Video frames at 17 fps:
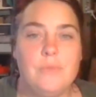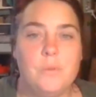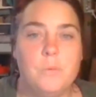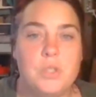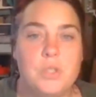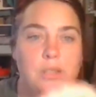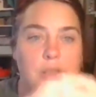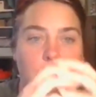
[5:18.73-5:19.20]

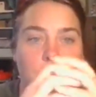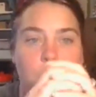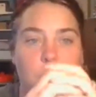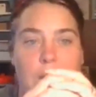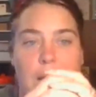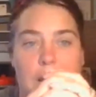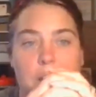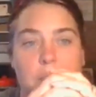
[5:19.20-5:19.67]
which are little
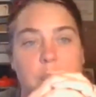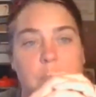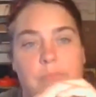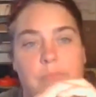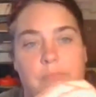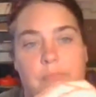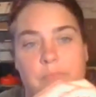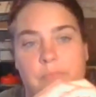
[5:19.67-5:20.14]
round
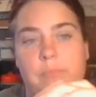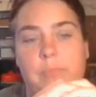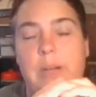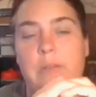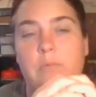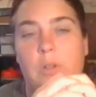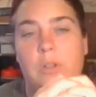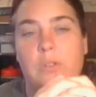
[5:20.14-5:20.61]

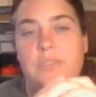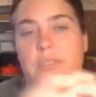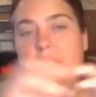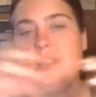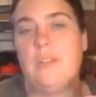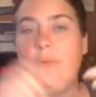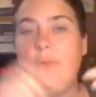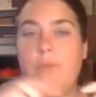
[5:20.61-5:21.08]
bread
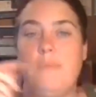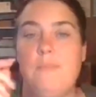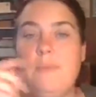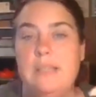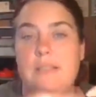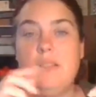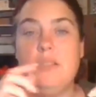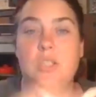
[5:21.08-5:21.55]
rolls stuffed with
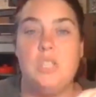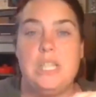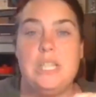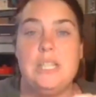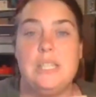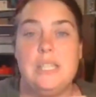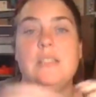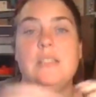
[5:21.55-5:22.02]
meats and
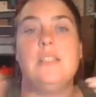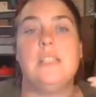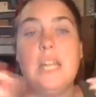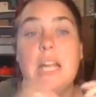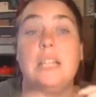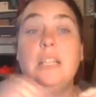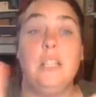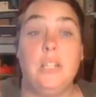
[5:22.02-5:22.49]
cheeses.
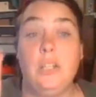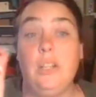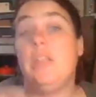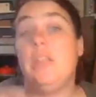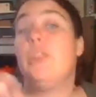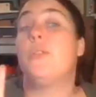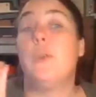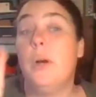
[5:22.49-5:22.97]
And I
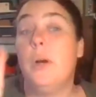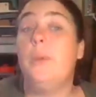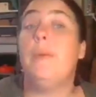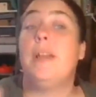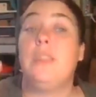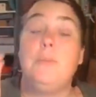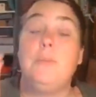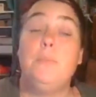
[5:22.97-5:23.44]
literally throw them
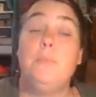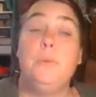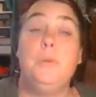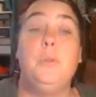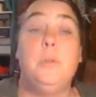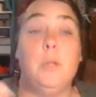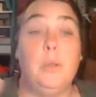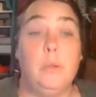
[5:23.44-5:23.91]
at the people
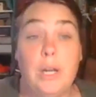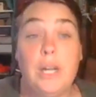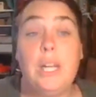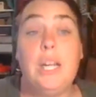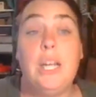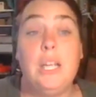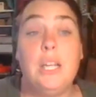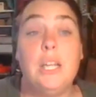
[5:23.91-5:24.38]
who are
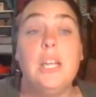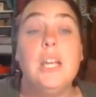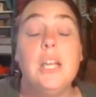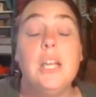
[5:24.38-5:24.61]
running